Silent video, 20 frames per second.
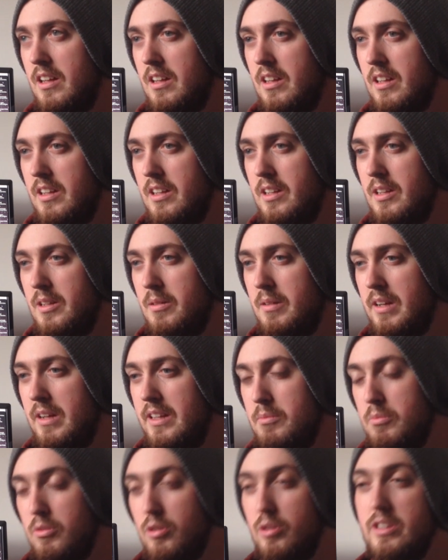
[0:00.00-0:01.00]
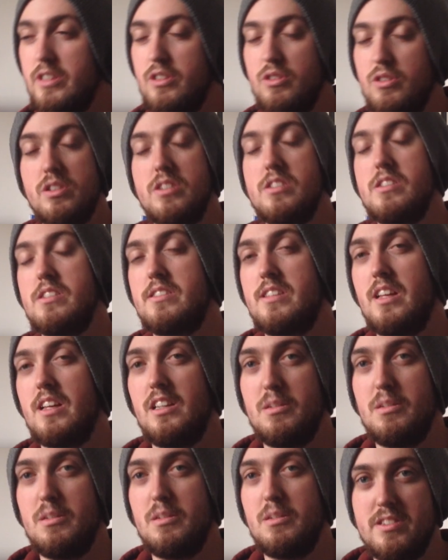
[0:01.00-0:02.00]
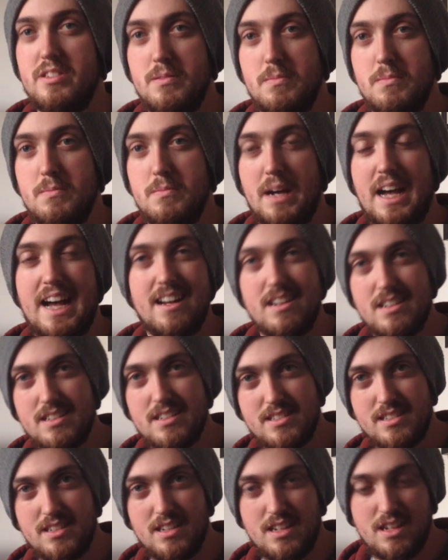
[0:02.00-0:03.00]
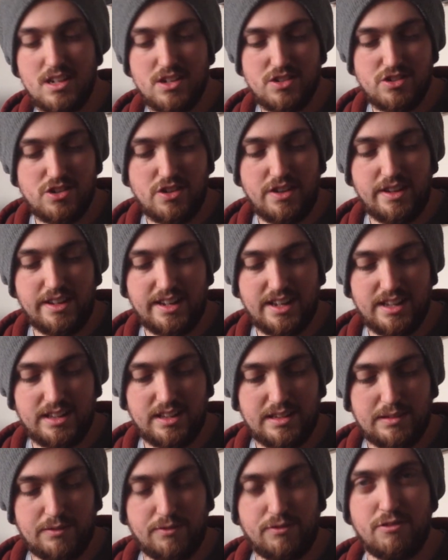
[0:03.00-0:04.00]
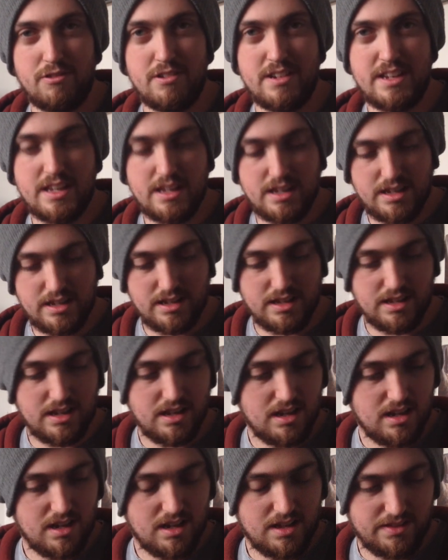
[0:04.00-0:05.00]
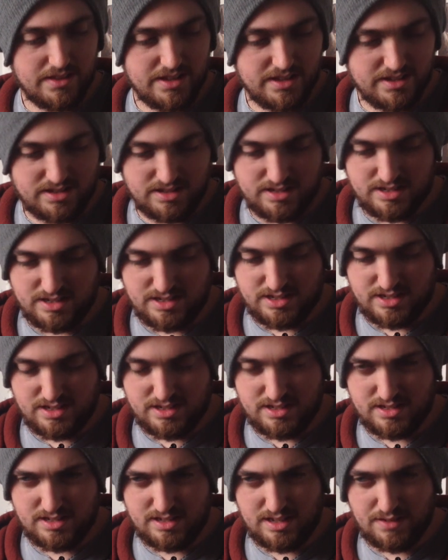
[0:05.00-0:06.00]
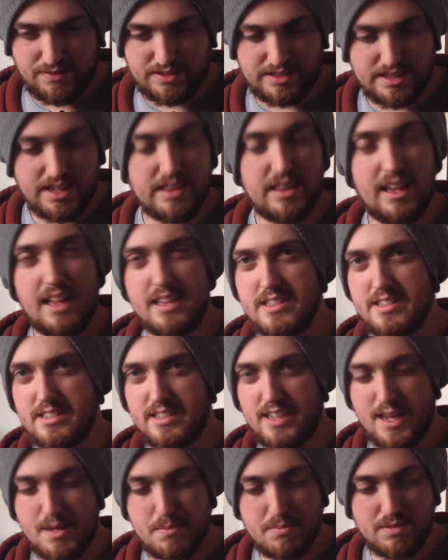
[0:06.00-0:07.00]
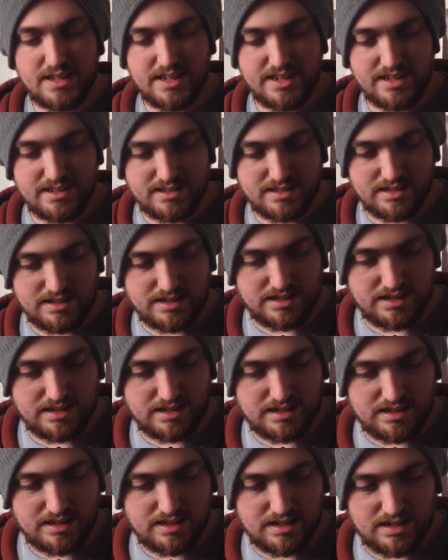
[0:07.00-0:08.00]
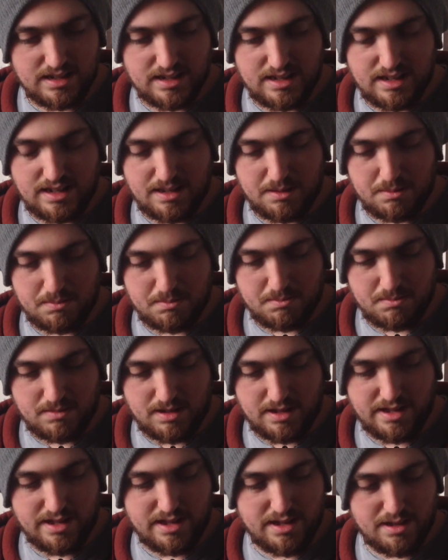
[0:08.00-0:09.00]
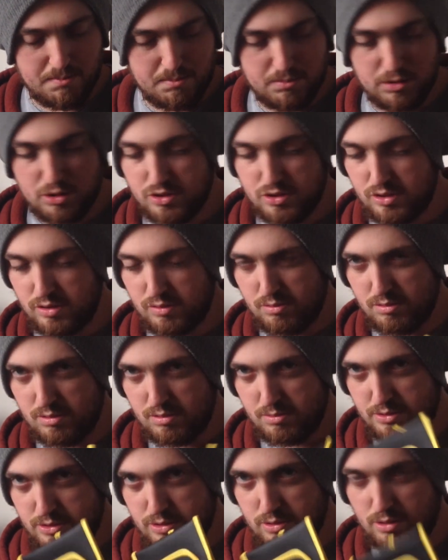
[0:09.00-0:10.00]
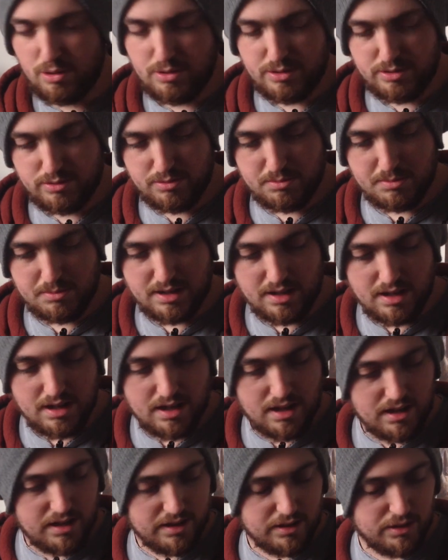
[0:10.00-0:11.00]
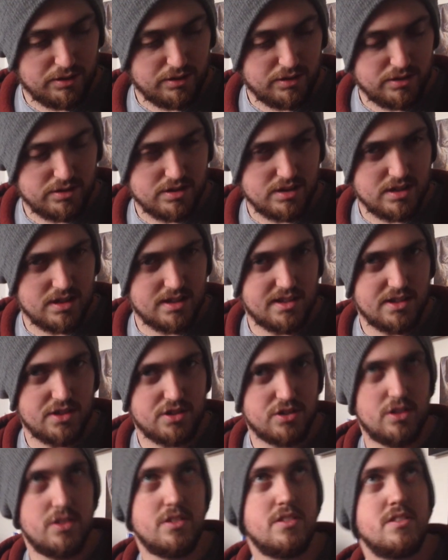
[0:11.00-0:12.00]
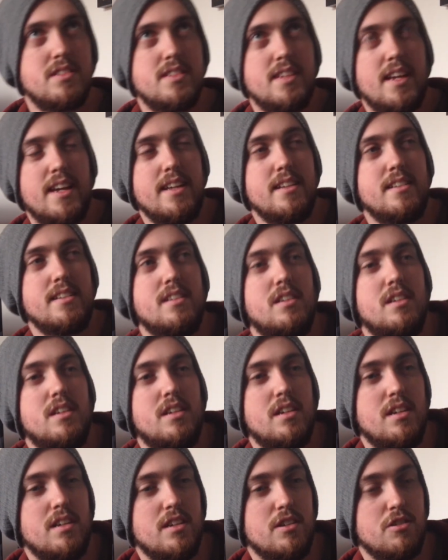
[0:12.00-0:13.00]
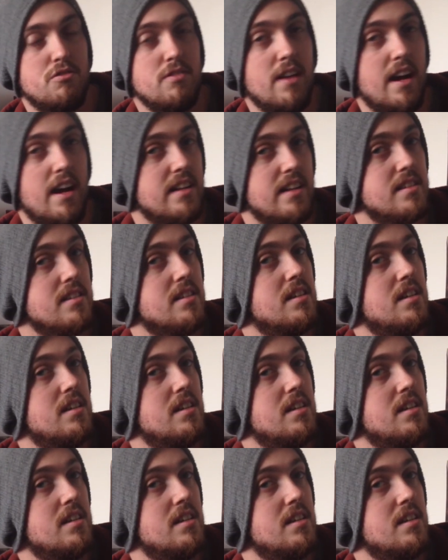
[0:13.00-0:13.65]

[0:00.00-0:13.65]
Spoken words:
and what they do is they sell them as in packs, so you can get like 3. This is, I think, their landscape kit, plus another one which I'll go into in a minute. There's the Sunset grad,